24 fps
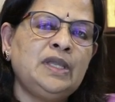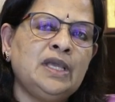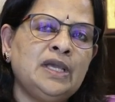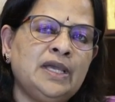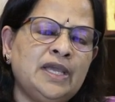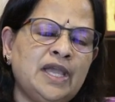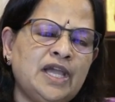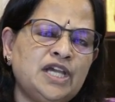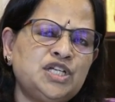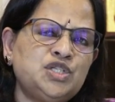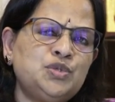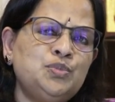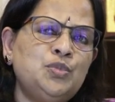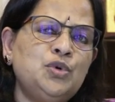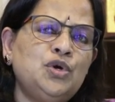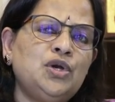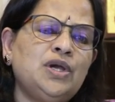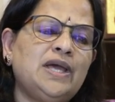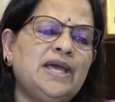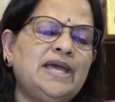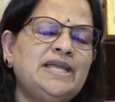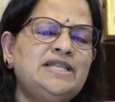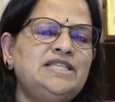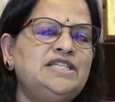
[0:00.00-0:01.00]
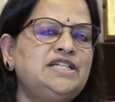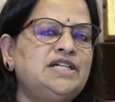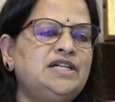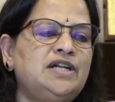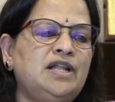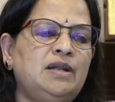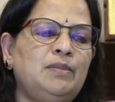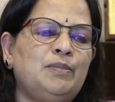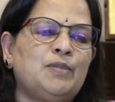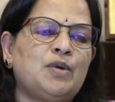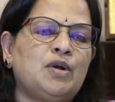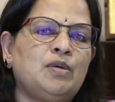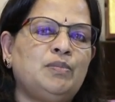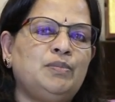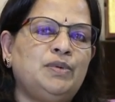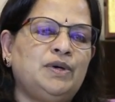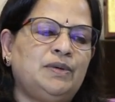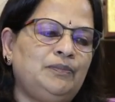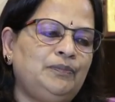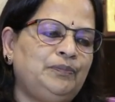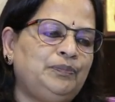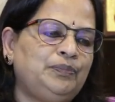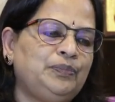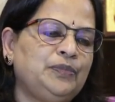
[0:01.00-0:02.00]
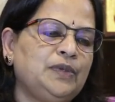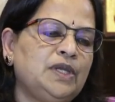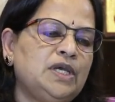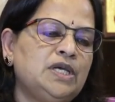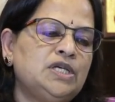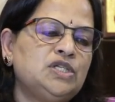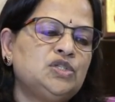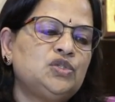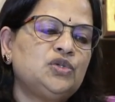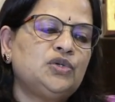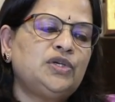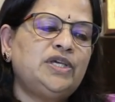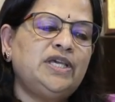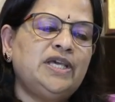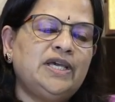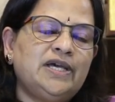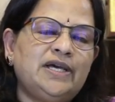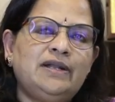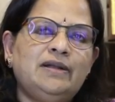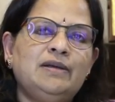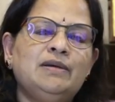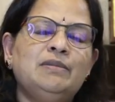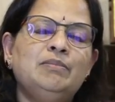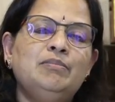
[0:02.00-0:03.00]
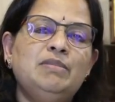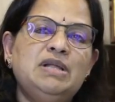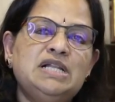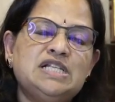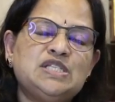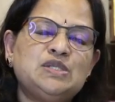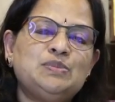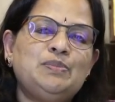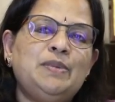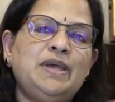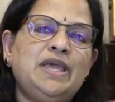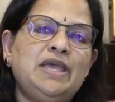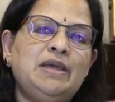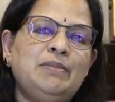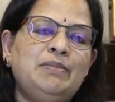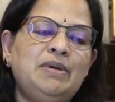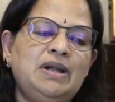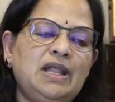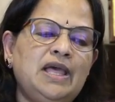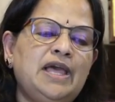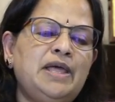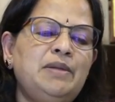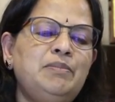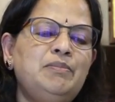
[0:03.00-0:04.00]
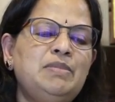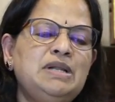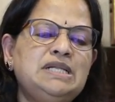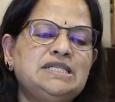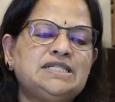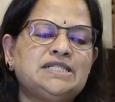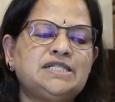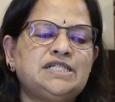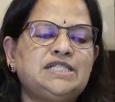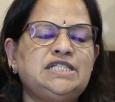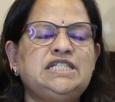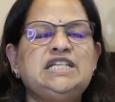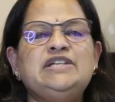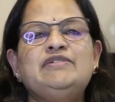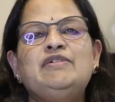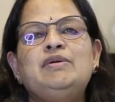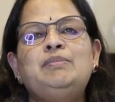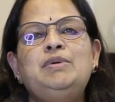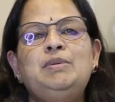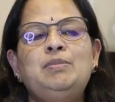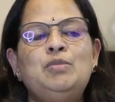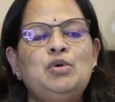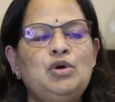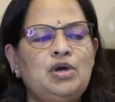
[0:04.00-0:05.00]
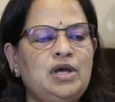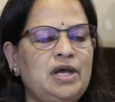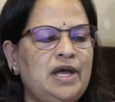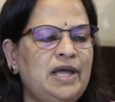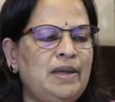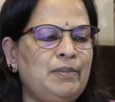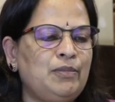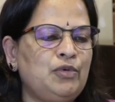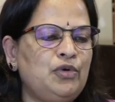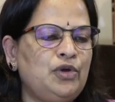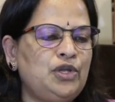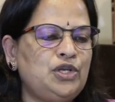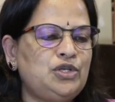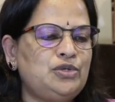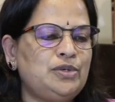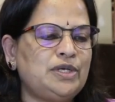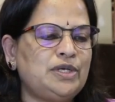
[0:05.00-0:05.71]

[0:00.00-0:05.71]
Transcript: cash book and journal proper. So here bills payable and bills receivable book I am going to